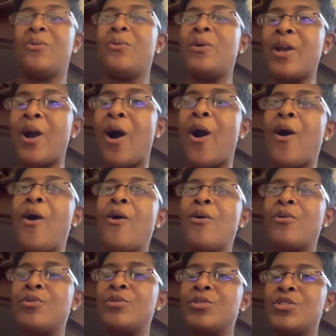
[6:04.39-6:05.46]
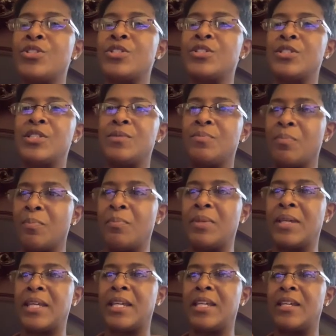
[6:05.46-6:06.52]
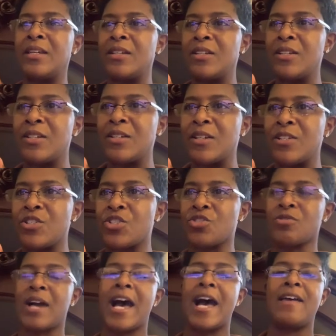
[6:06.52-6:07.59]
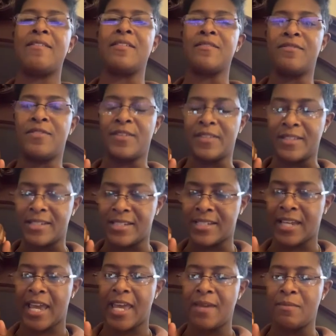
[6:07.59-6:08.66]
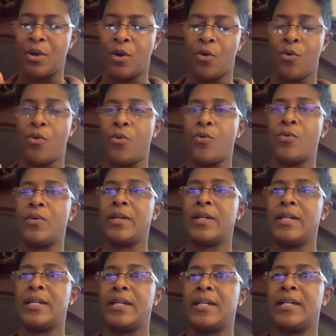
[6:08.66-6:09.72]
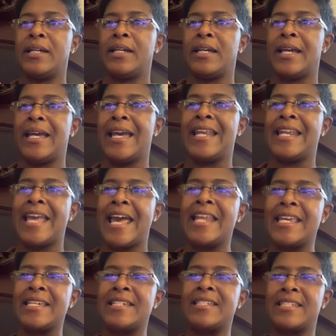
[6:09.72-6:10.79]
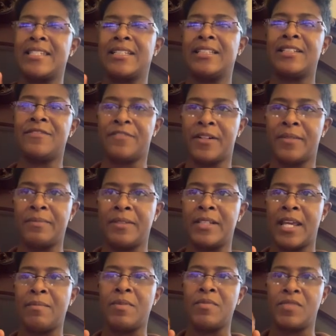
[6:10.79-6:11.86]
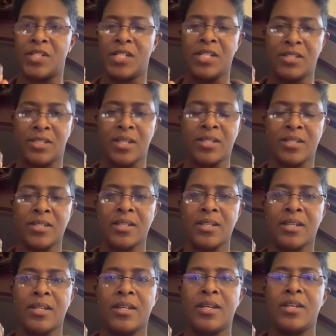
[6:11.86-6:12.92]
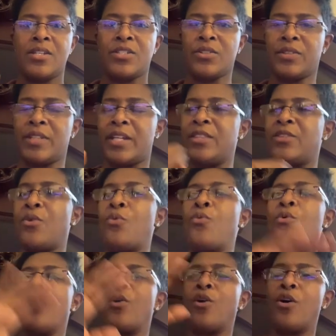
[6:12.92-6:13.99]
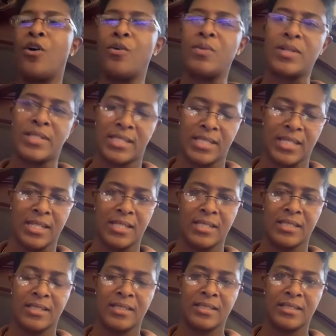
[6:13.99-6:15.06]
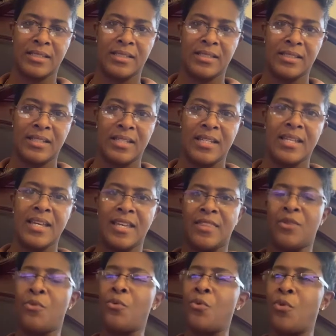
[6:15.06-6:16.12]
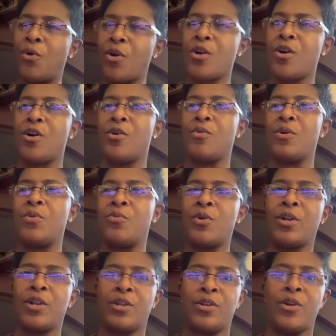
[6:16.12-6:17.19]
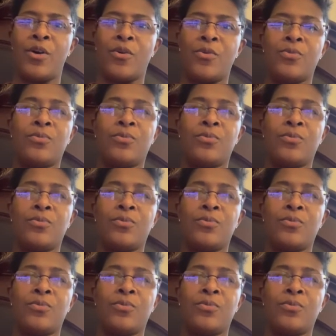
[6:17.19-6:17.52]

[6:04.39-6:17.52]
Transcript: we all should be striving for the same goal, and that is to lift up the name of Jesus so that the world will see and the world would want to know.